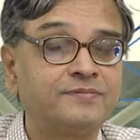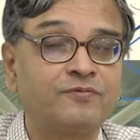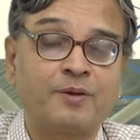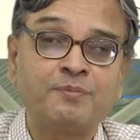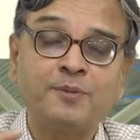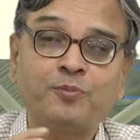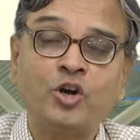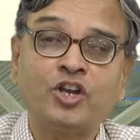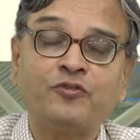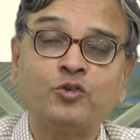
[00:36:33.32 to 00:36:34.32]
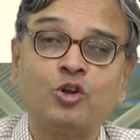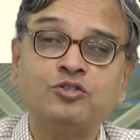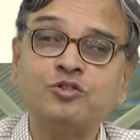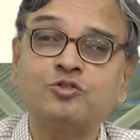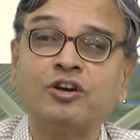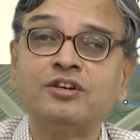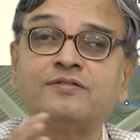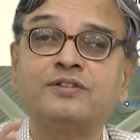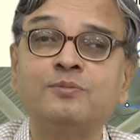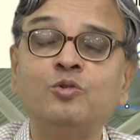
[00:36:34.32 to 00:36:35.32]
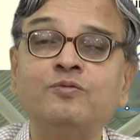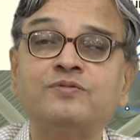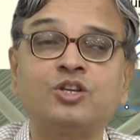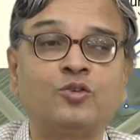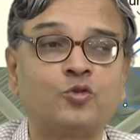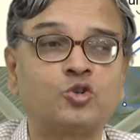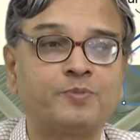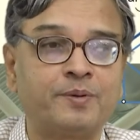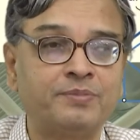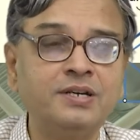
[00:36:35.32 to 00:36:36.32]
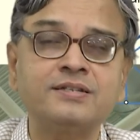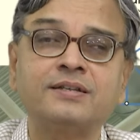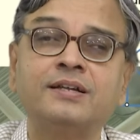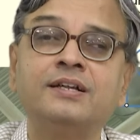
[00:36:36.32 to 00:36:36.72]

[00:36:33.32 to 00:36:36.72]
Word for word: From that point of view also, you should not remove zero force members,